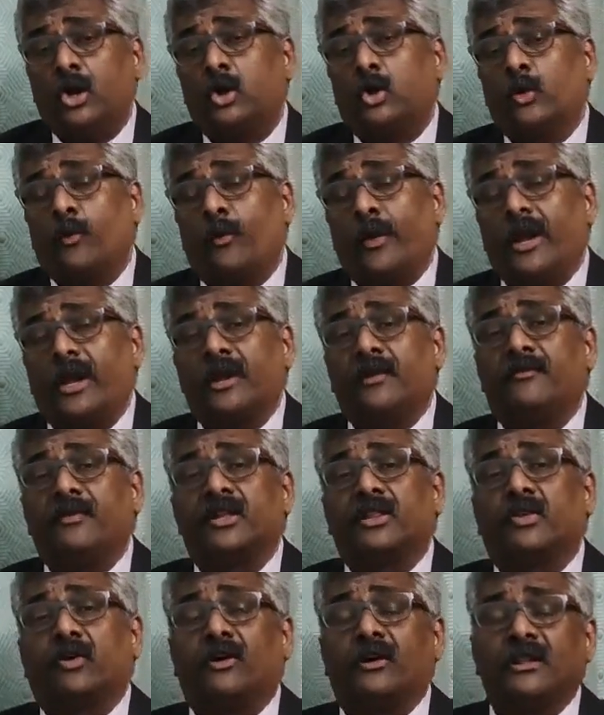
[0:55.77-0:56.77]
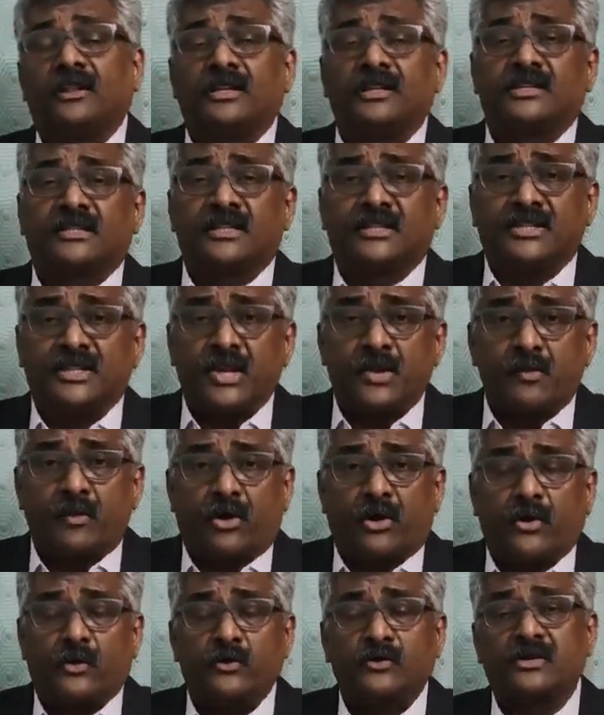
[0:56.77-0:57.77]
To begin with, all these 16
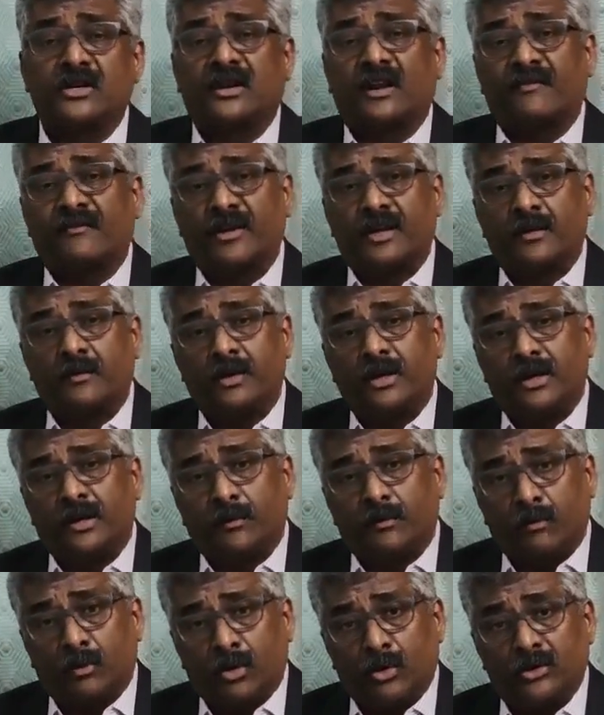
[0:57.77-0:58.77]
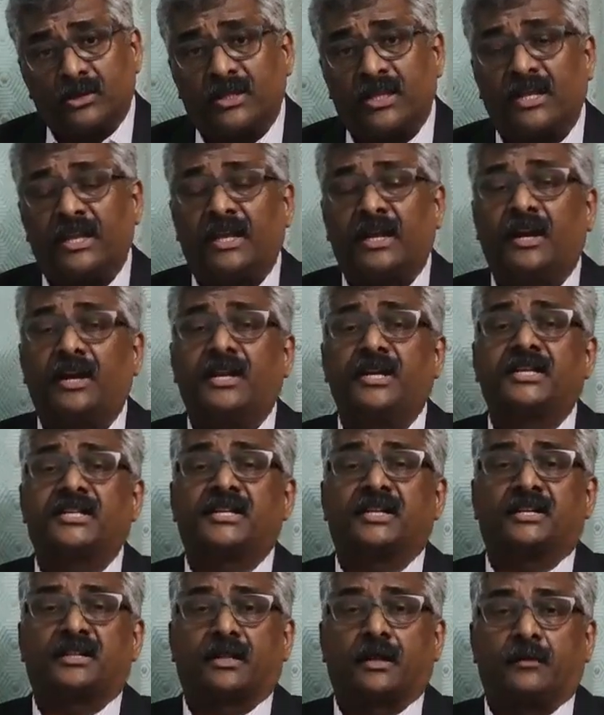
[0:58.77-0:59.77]
modules are available both in
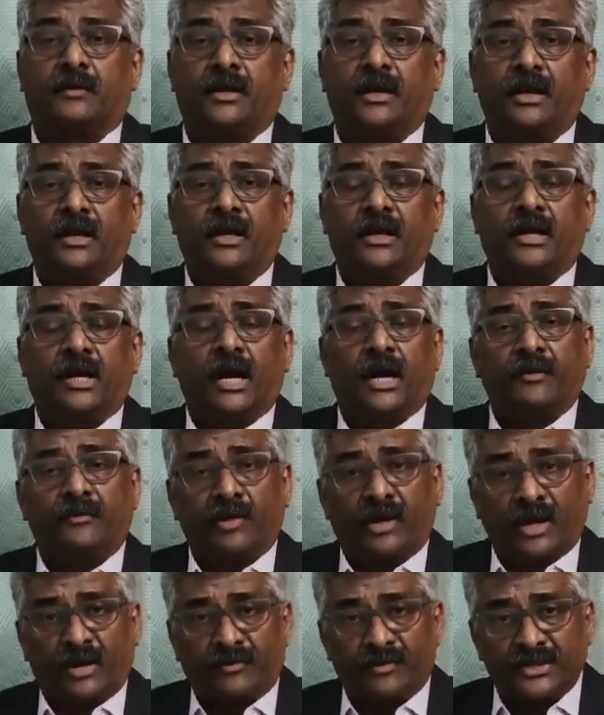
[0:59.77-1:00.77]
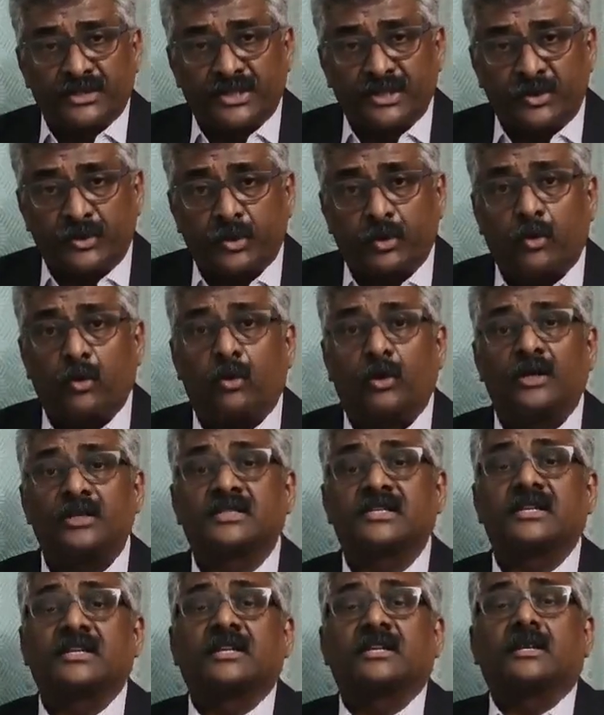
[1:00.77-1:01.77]
English and Tamil. I would request you to go and
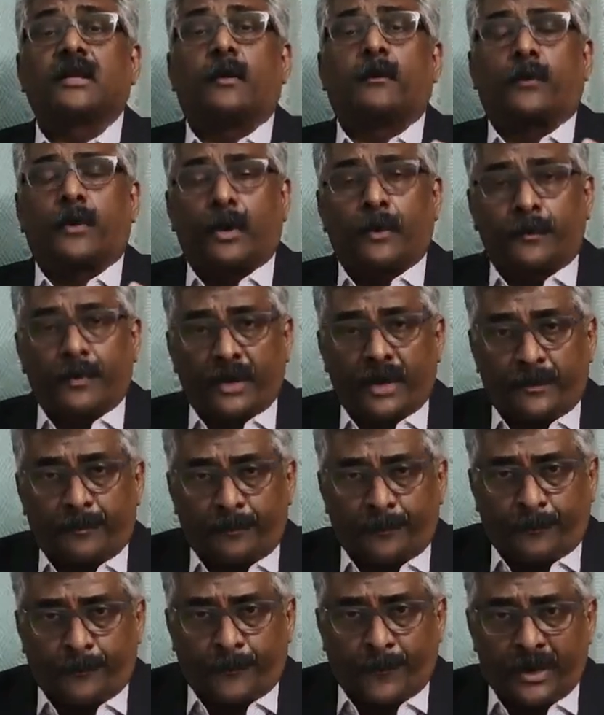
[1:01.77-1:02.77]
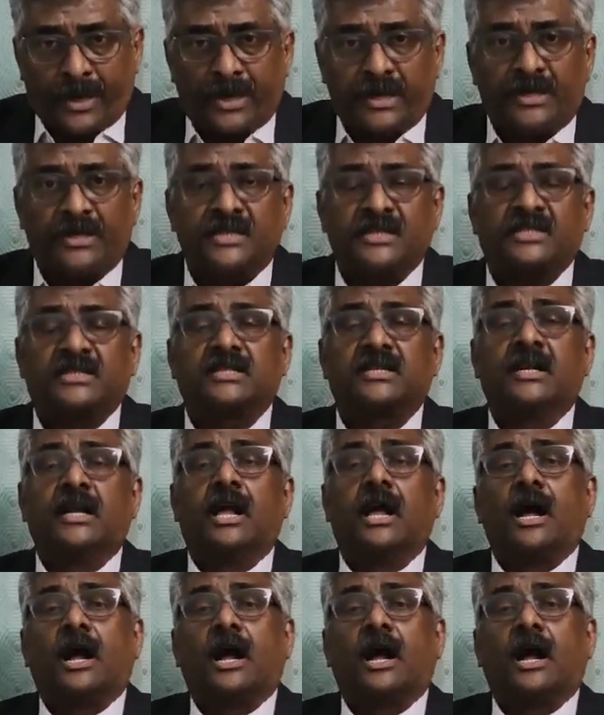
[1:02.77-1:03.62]
select the appropriate playlist